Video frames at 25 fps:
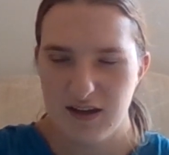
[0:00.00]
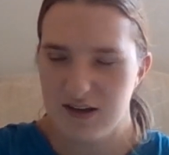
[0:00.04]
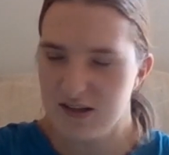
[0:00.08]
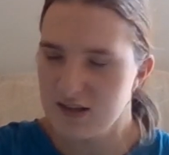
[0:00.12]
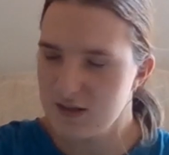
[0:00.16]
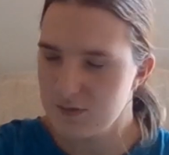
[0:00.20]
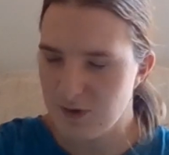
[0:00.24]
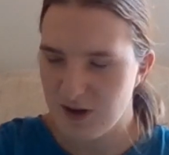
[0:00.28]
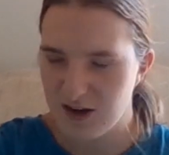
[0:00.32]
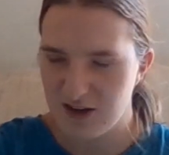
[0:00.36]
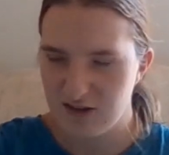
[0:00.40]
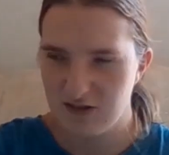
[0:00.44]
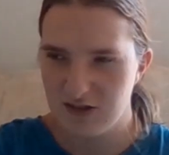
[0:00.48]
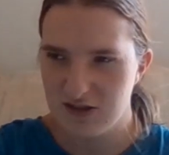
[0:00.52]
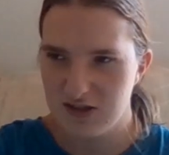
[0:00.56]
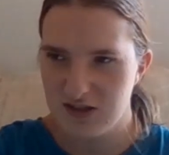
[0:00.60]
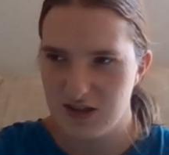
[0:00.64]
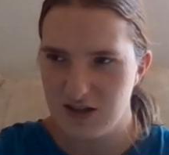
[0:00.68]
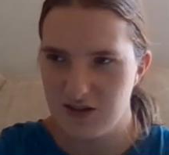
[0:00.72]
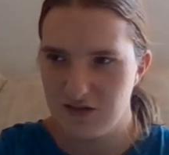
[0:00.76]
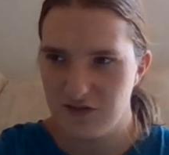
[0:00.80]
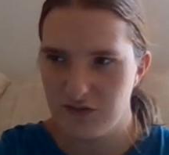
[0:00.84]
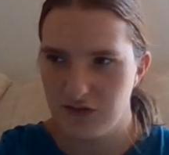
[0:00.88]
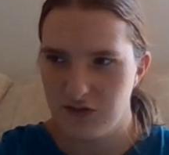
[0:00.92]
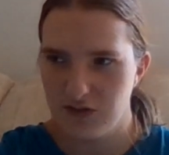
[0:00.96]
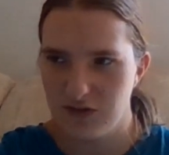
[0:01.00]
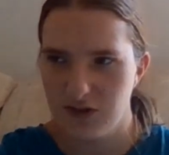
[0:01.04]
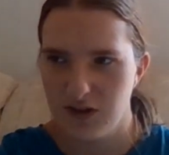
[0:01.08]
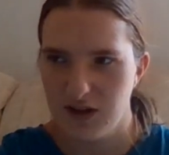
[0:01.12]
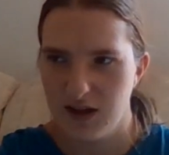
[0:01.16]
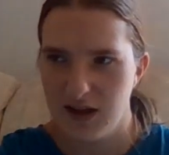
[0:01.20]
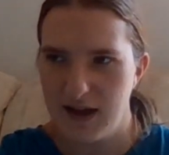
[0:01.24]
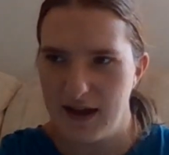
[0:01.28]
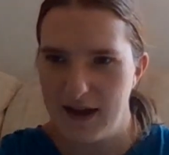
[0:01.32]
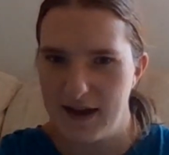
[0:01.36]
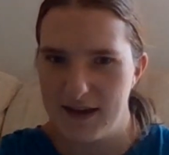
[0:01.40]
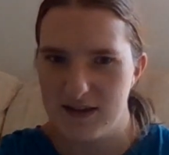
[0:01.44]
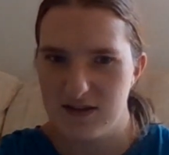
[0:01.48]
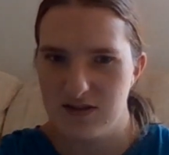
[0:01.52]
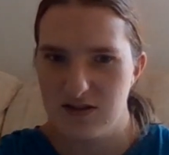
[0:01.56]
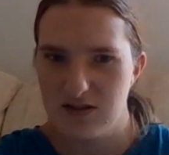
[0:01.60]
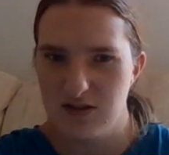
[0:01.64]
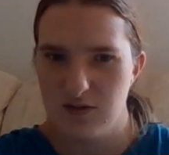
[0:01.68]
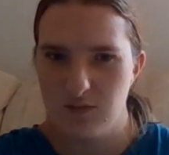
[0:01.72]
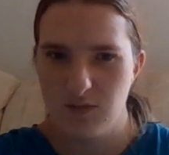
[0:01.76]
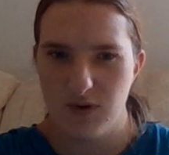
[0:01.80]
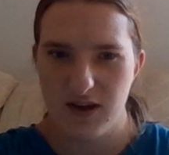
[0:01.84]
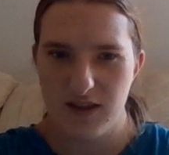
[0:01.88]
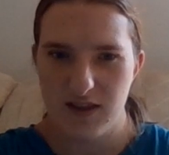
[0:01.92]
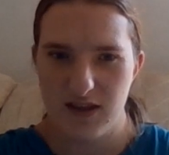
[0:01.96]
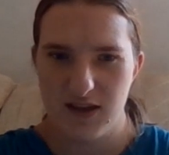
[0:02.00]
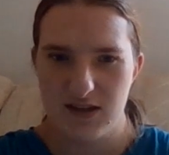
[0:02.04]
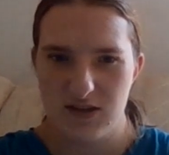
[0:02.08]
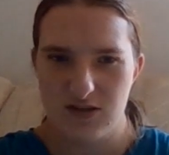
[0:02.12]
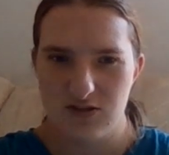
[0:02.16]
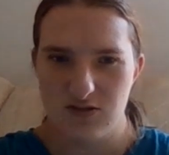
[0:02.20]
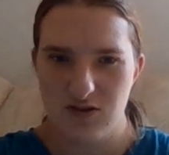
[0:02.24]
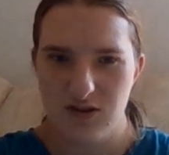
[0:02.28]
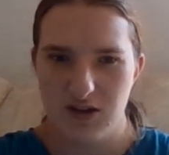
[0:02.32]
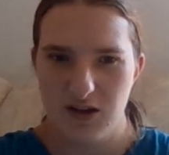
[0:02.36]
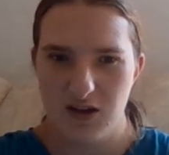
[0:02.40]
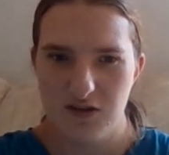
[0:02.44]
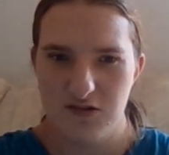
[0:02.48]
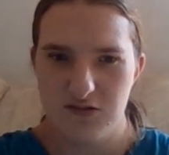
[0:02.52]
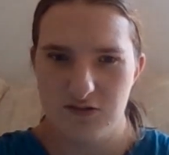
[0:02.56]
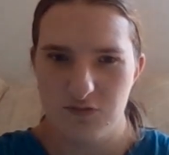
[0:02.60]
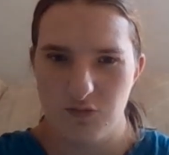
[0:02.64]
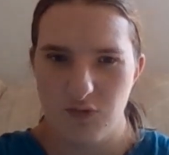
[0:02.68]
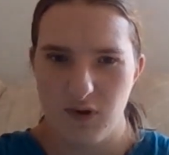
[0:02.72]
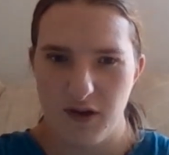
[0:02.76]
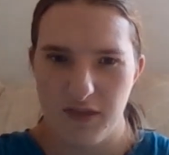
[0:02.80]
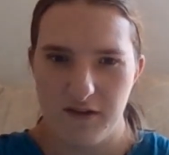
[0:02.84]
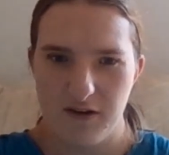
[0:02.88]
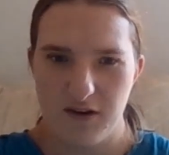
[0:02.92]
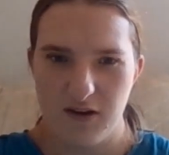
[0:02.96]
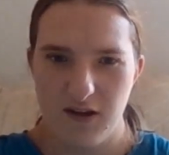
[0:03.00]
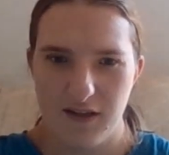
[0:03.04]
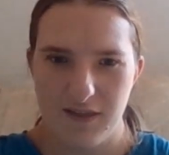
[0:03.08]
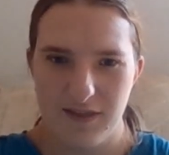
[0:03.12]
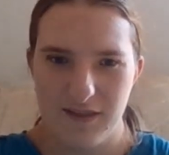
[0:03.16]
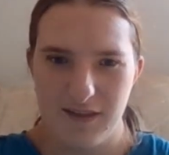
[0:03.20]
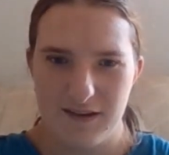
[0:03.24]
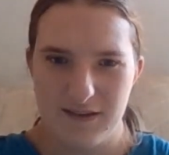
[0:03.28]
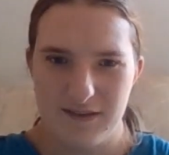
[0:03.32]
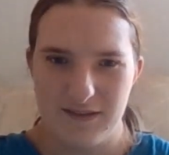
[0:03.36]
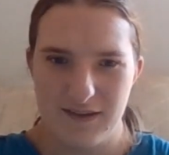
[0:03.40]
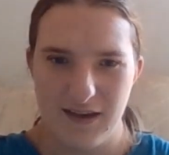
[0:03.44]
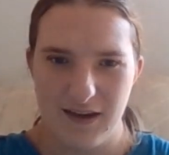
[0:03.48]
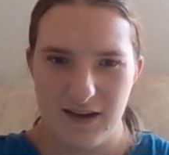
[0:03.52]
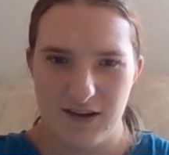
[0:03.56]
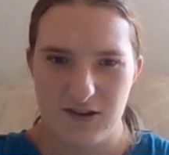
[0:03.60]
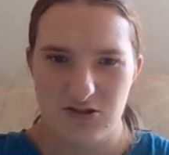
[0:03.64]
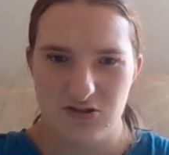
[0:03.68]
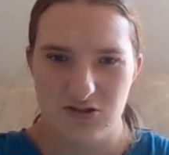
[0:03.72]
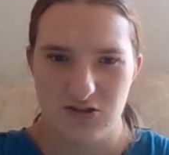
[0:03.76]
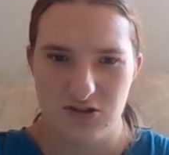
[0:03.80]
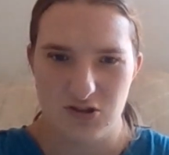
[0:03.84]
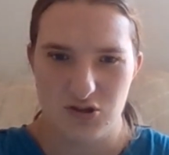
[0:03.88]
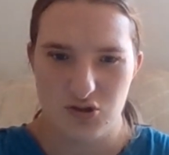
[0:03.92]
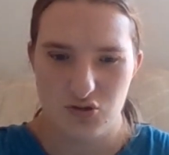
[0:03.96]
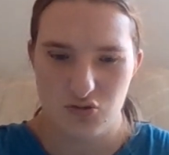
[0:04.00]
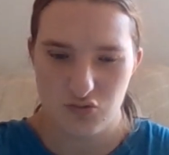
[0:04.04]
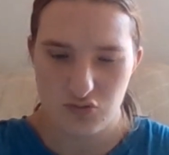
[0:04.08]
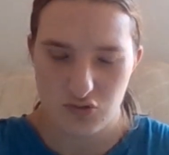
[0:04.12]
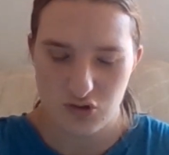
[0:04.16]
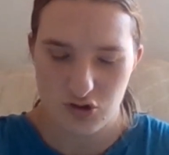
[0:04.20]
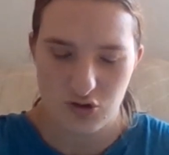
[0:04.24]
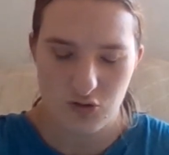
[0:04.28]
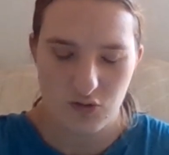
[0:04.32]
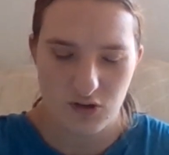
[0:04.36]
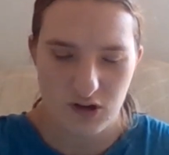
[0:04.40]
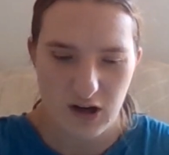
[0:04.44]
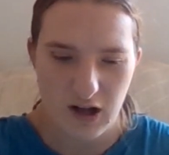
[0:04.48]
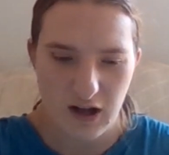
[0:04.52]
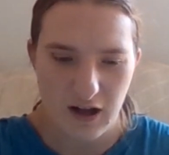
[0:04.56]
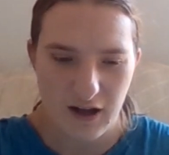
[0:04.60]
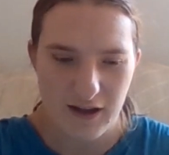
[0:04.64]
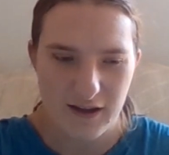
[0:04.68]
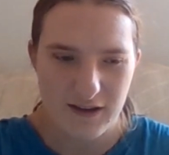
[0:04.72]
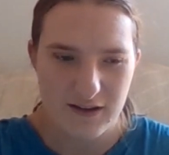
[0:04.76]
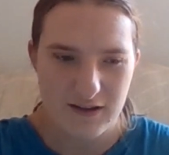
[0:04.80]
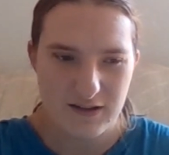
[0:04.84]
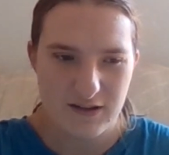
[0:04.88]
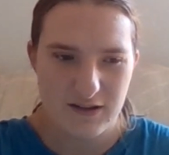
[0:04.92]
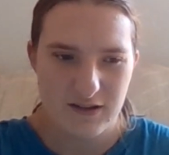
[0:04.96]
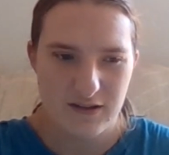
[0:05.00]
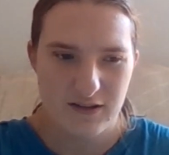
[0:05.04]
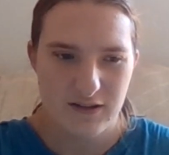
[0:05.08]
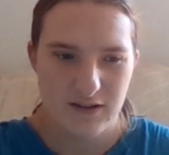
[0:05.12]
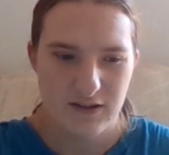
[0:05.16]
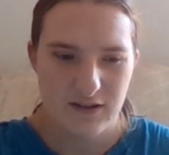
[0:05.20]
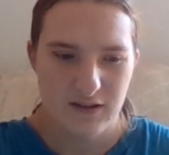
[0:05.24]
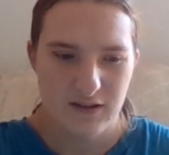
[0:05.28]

It is speculative as to where the history goes, whether or not that's actually true or not.